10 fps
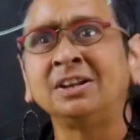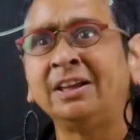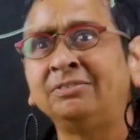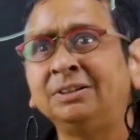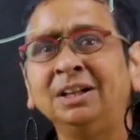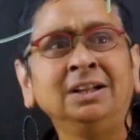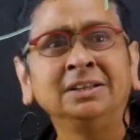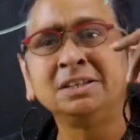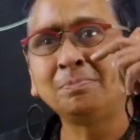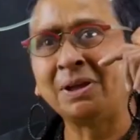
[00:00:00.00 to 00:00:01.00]
level
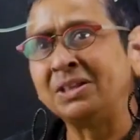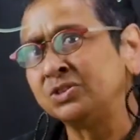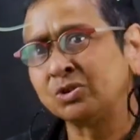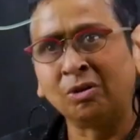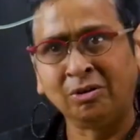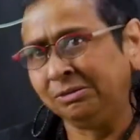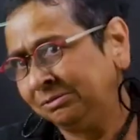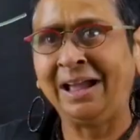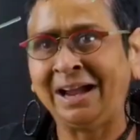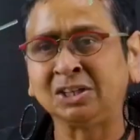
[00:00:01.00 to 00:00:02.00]
depends on
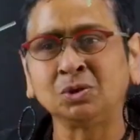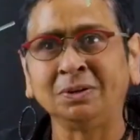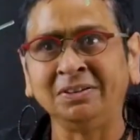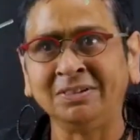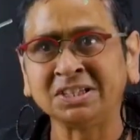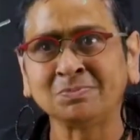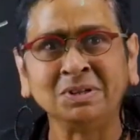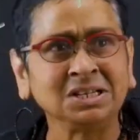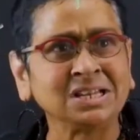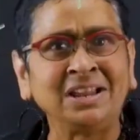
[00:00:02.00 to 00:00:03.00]
actual
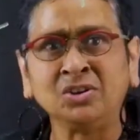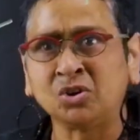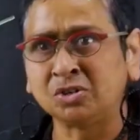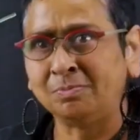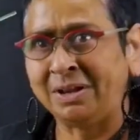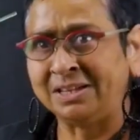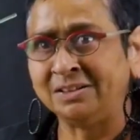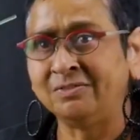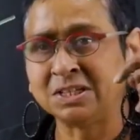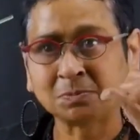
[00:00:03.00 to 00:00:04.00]
investment and not on planned
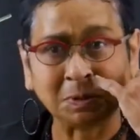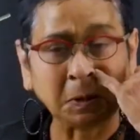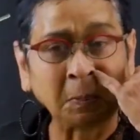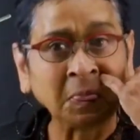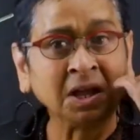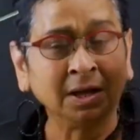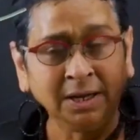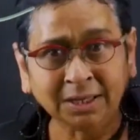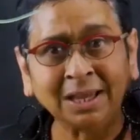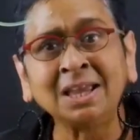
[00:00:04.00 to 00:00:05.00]
investment.
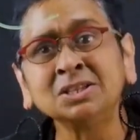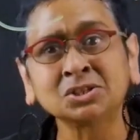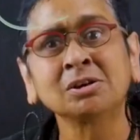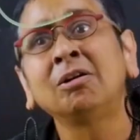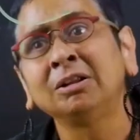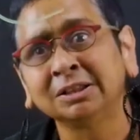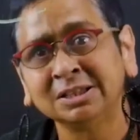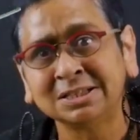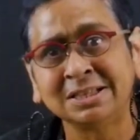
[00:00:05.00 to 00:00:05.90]
Keynes called this